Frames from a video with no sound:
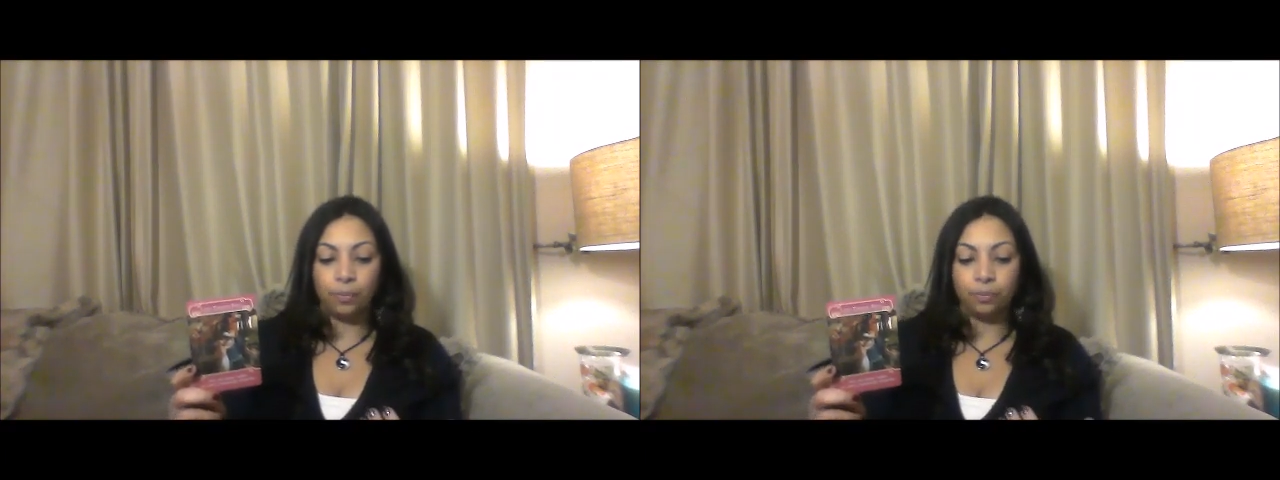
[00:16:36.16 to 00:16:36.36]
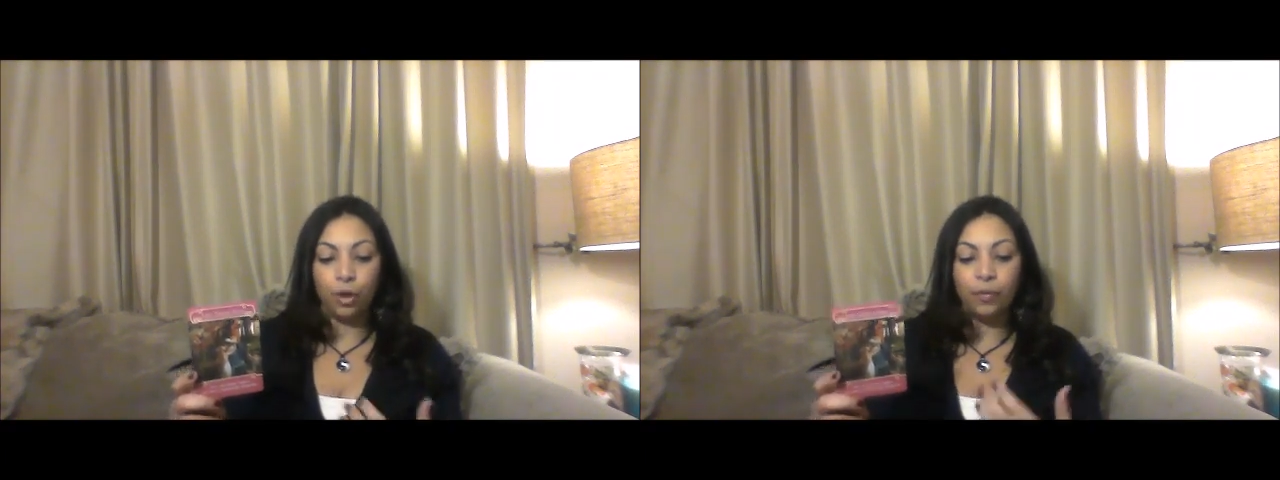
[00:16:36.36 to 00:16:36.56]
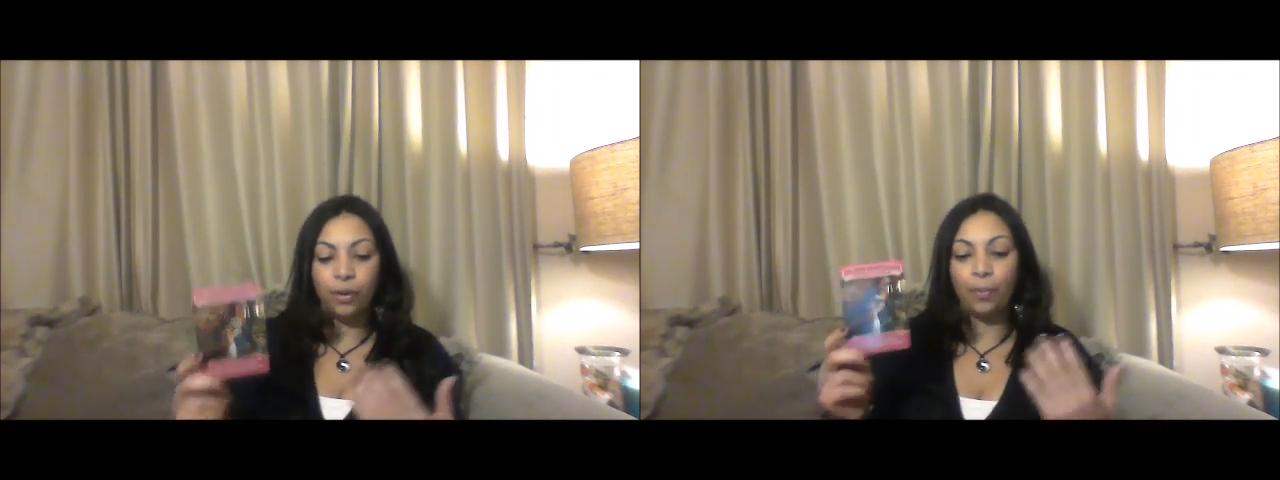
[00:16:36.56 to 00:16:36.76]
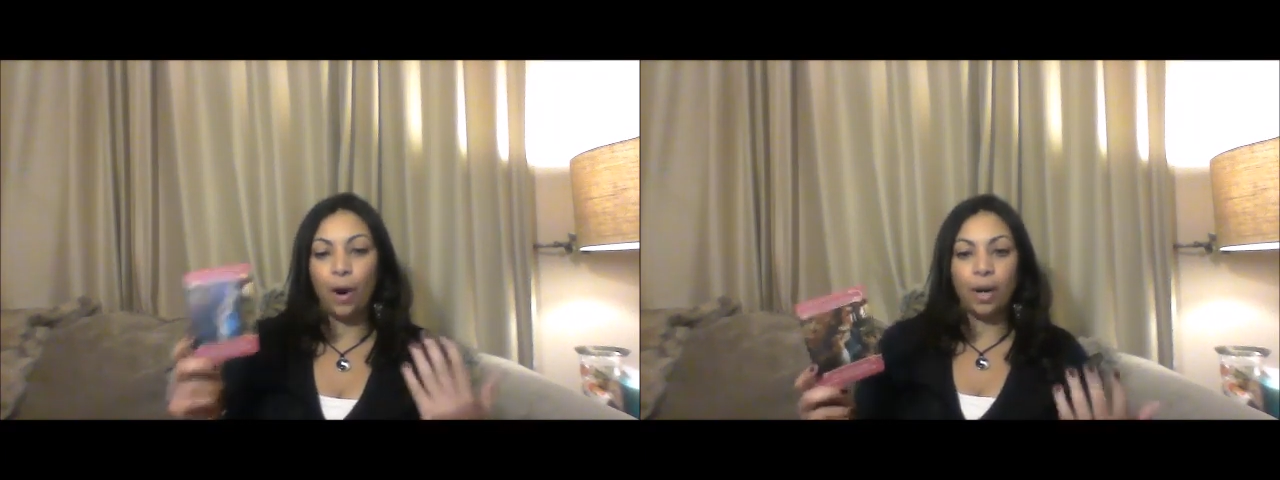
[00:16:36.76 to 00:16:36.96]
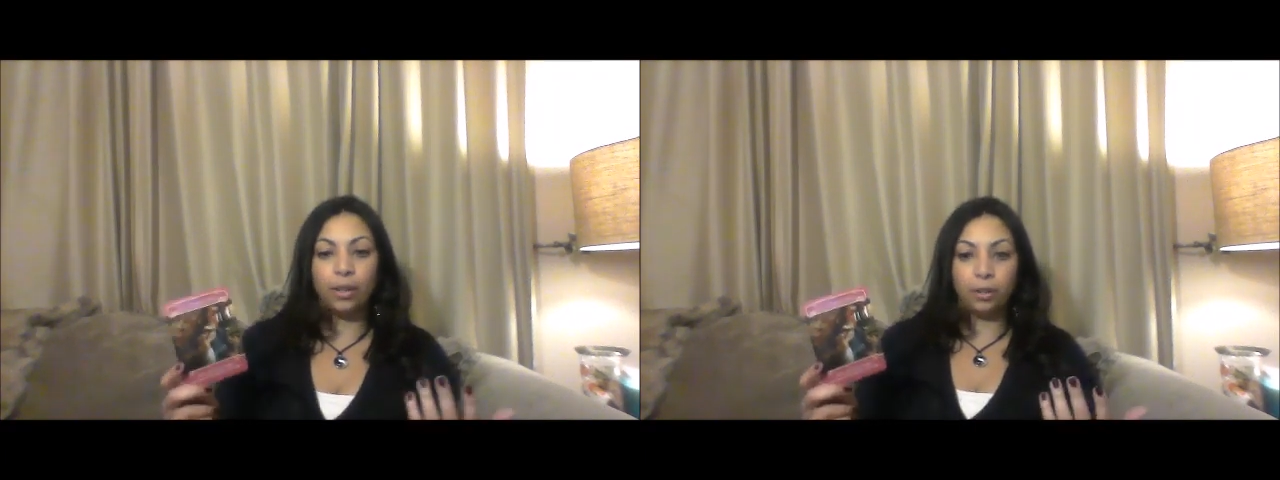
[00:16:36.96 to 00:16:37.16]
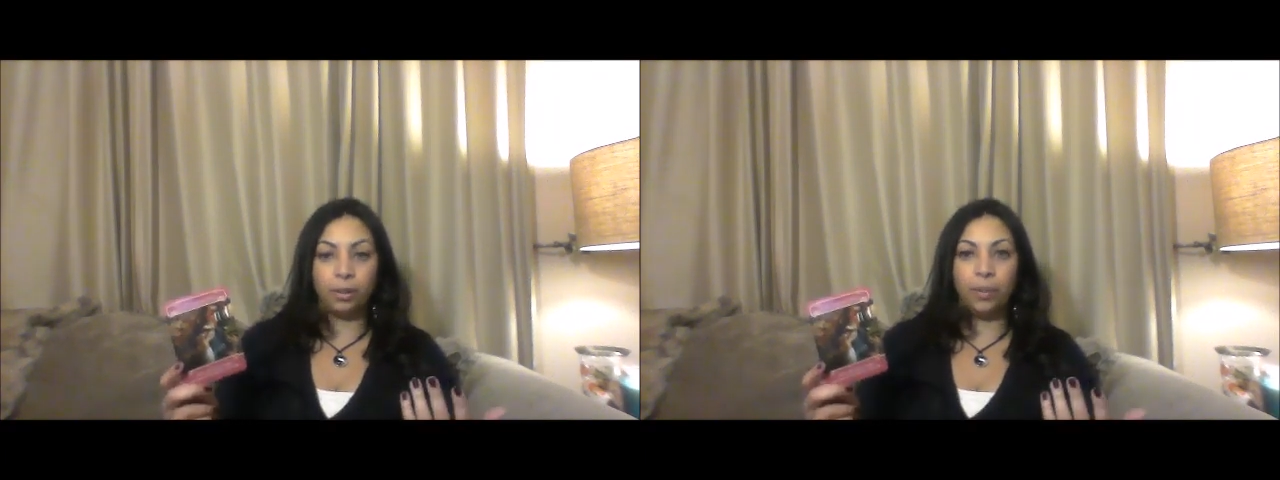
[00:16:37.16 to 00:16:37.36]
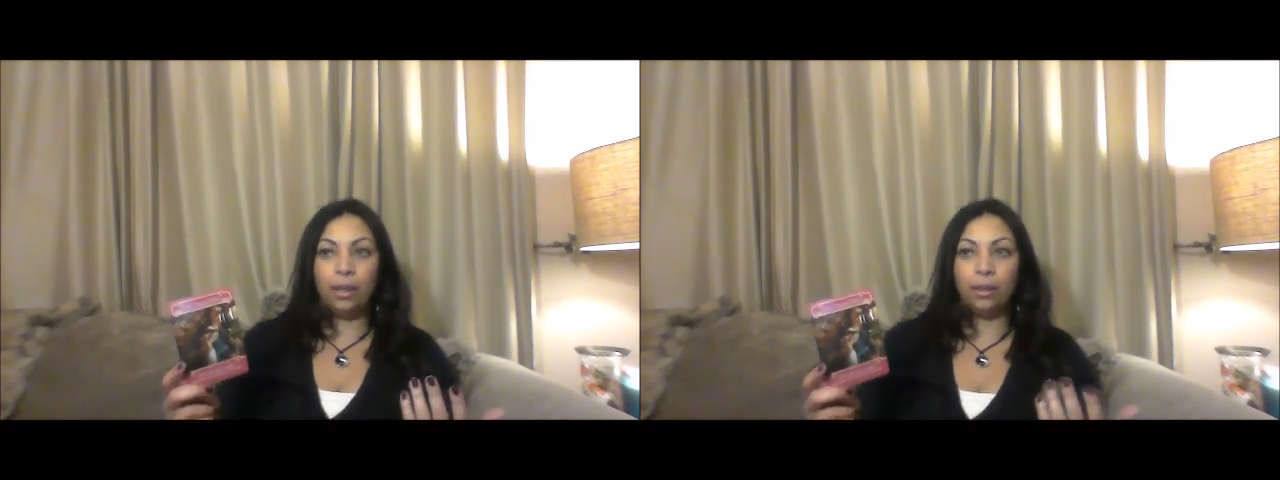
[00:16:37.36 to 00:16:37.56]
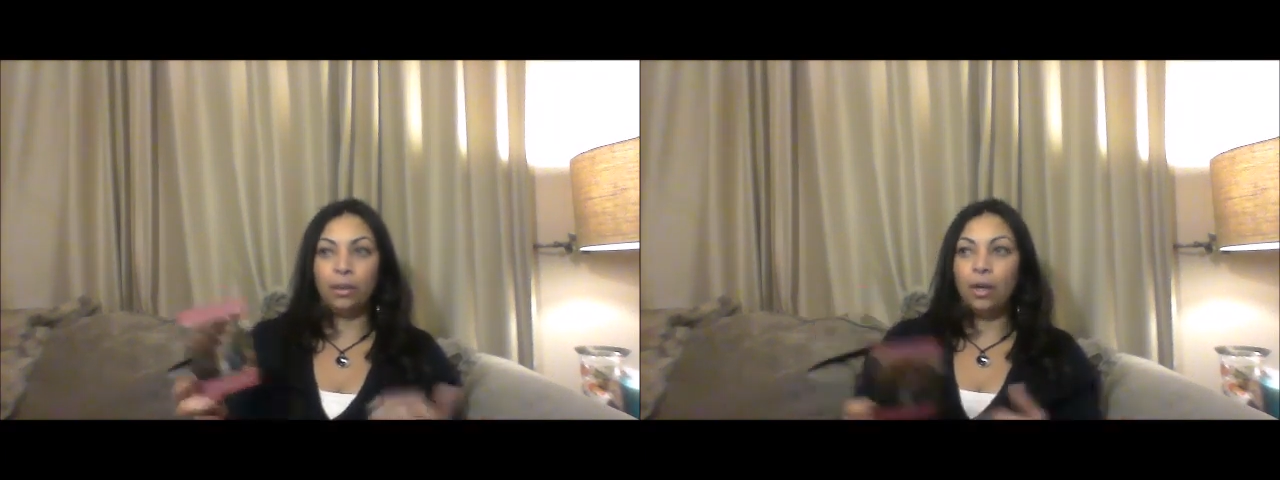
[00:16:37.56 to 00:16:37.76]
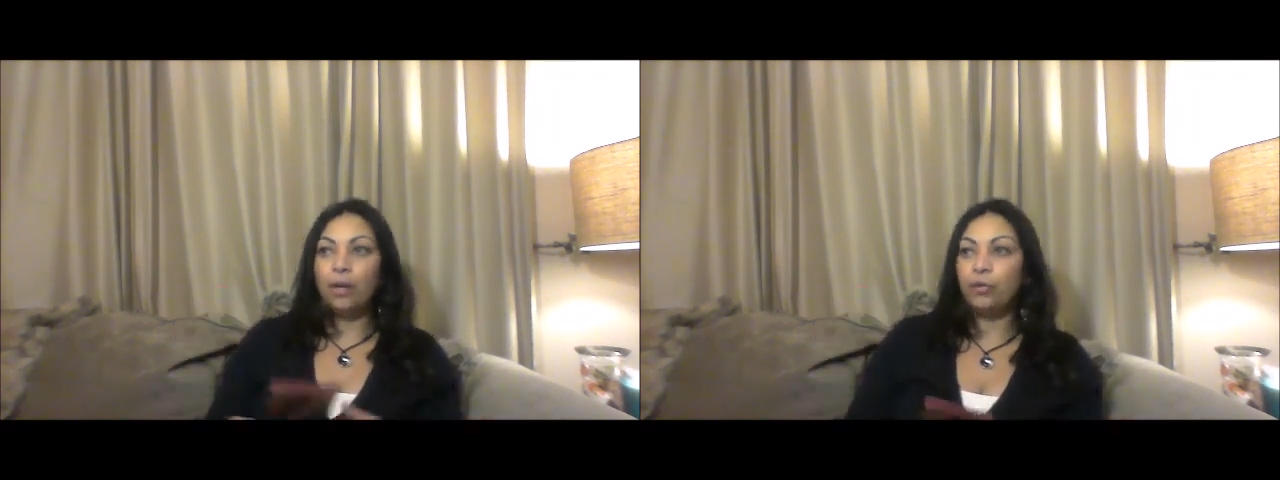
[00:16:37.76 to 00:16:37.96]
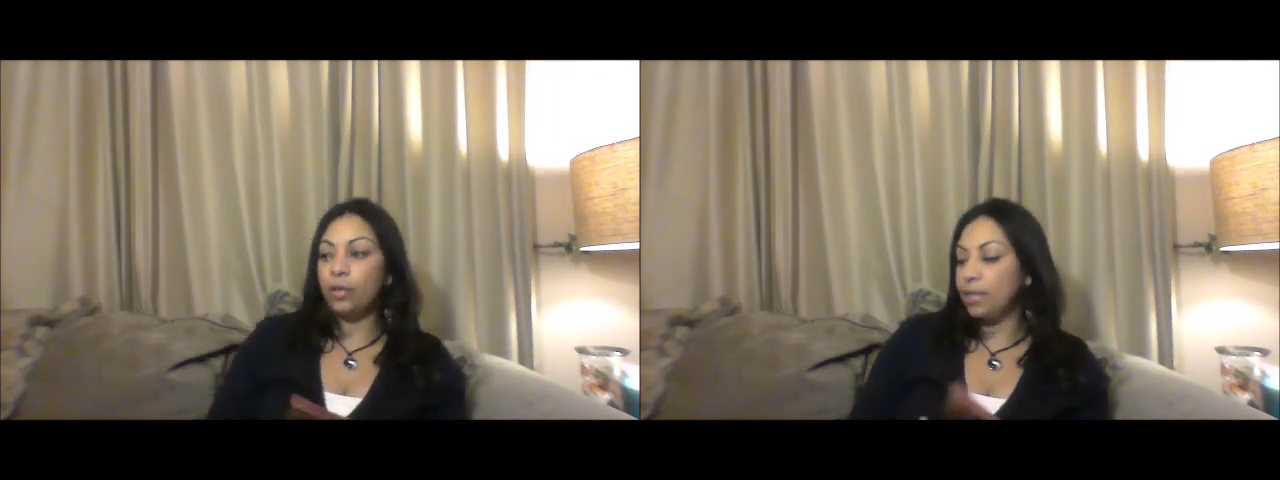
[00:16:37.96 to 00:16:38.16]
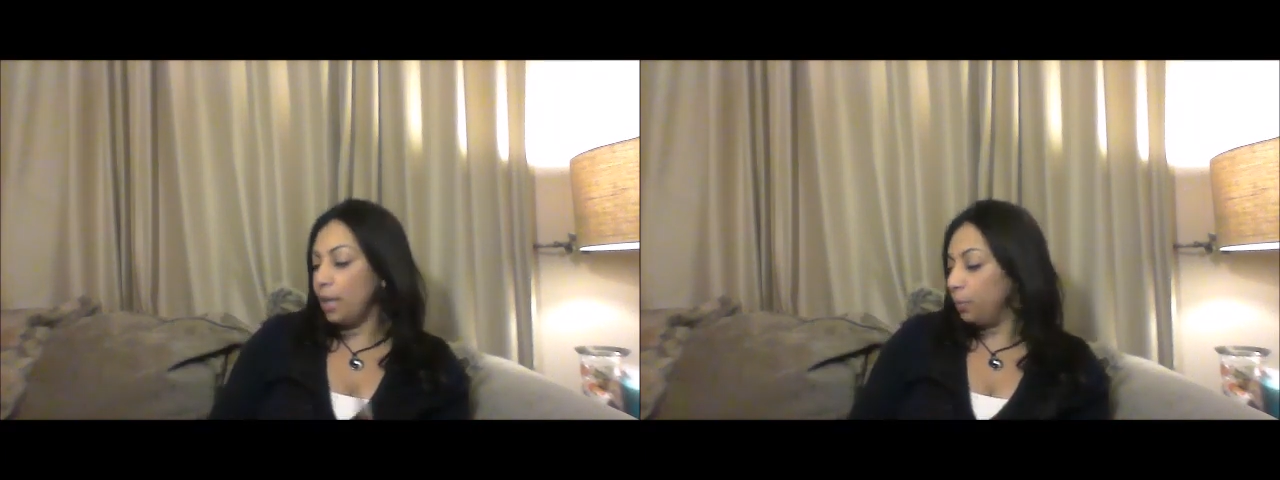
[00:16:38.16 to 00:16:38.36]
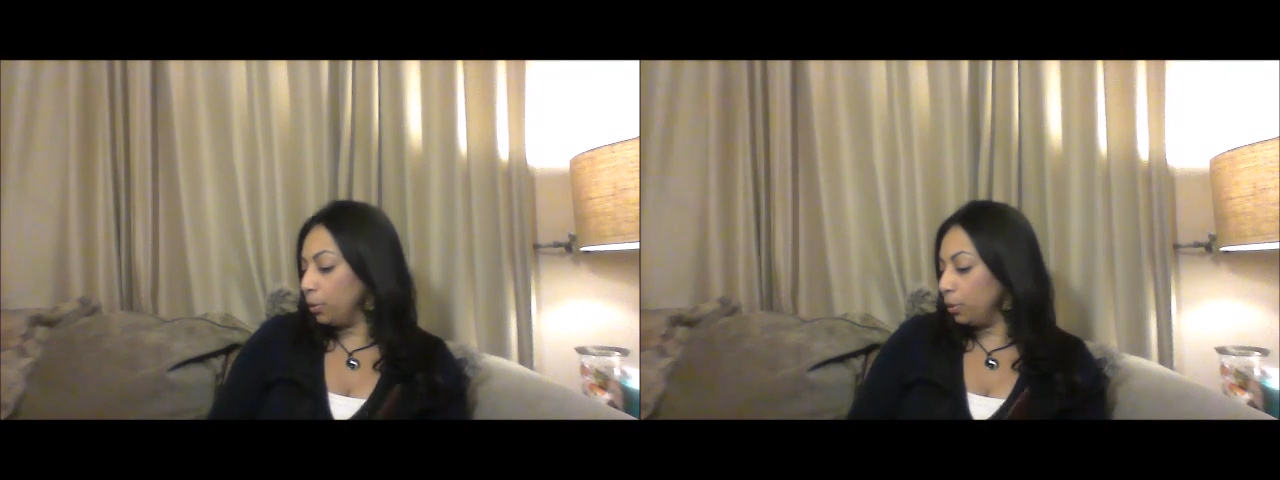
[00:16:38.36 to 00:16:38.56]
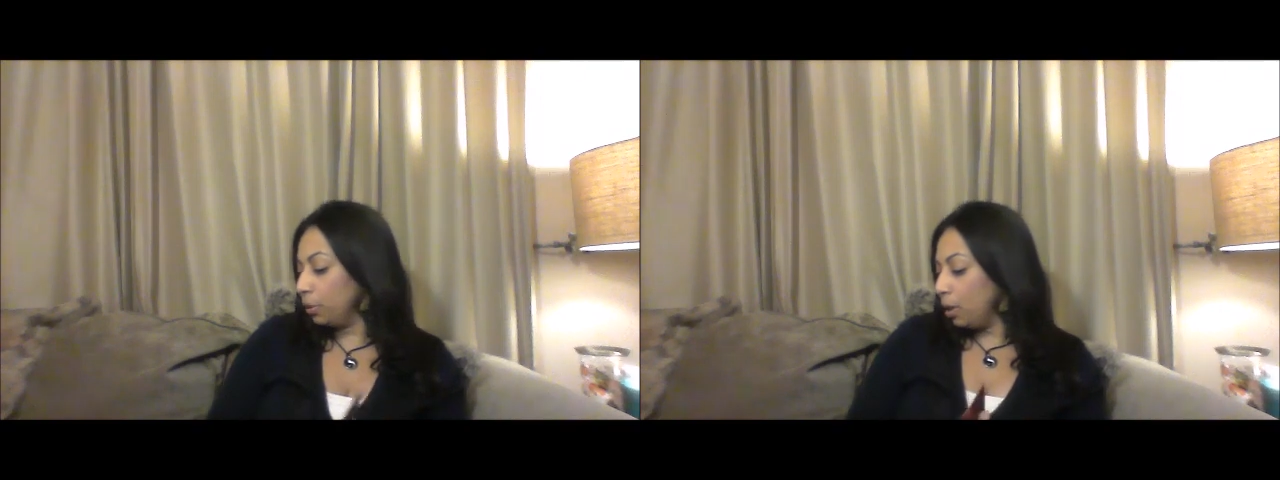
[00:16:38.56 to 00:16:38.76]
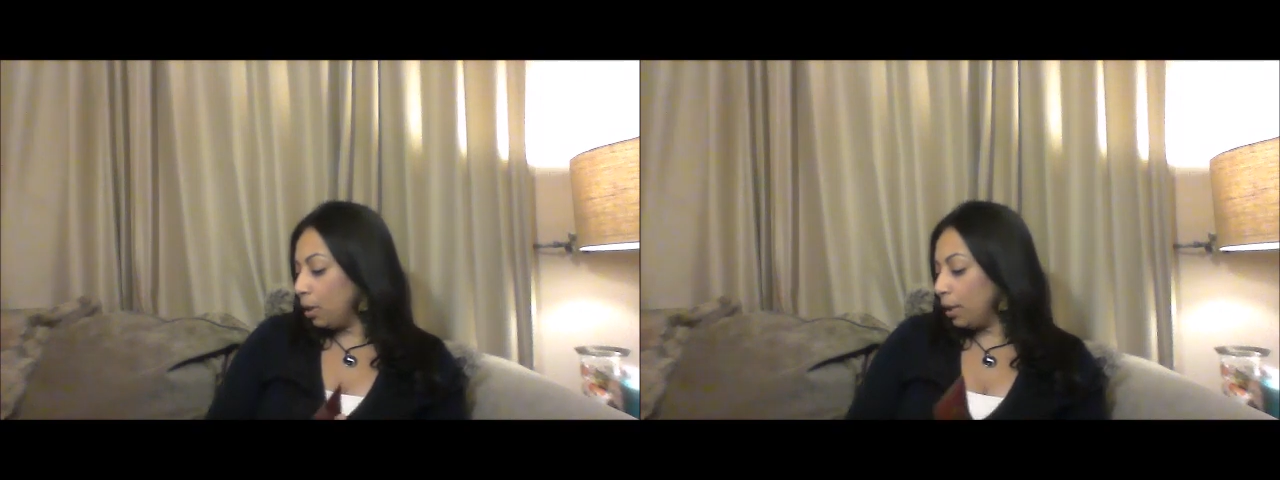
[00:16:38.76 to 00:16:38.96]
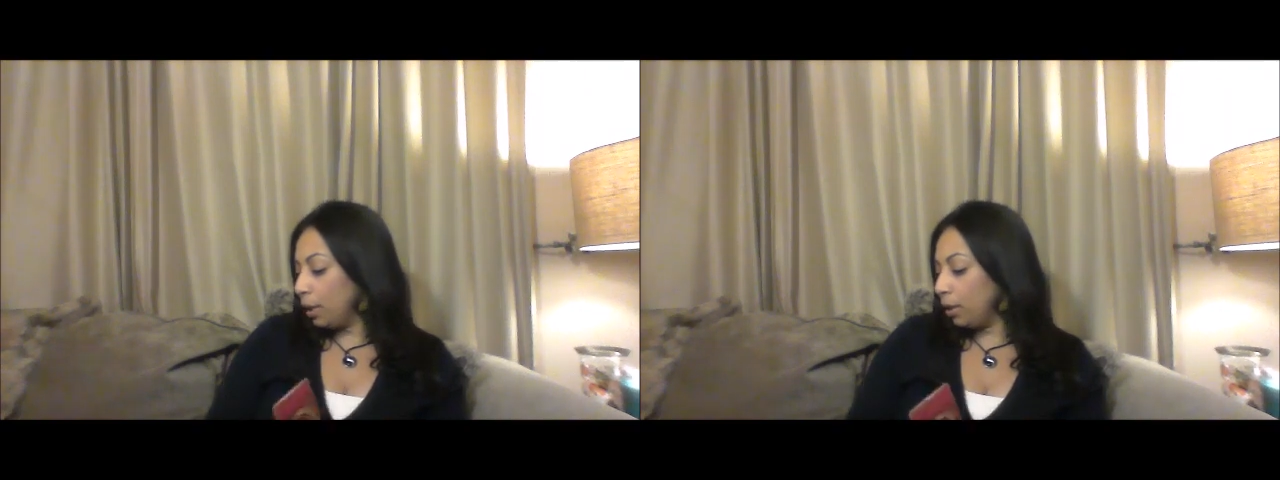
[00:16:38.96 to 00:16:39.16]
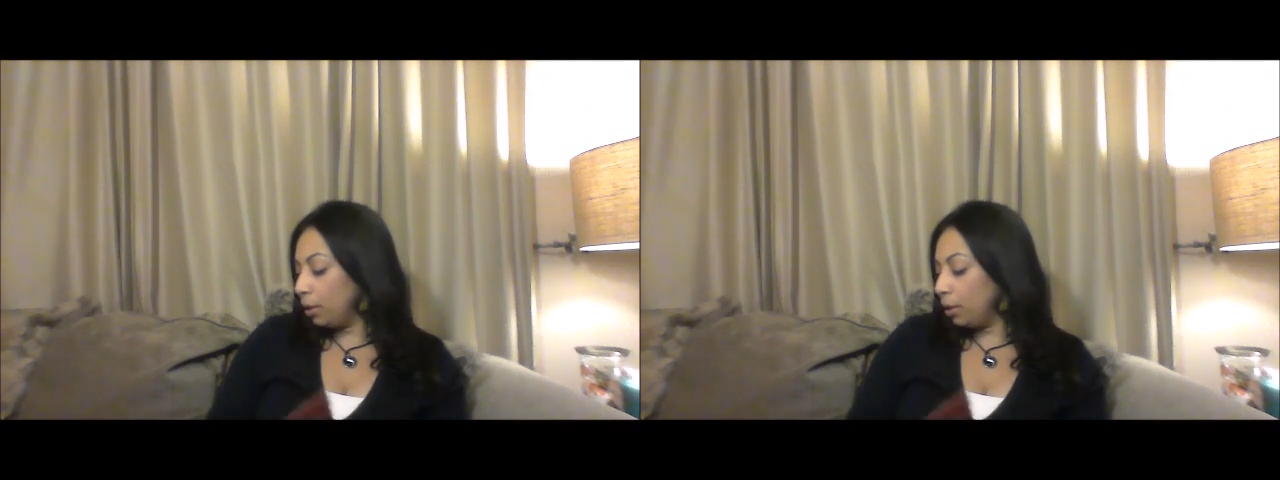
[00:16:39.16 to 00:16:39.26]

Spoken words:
perfect partner to be. For example, and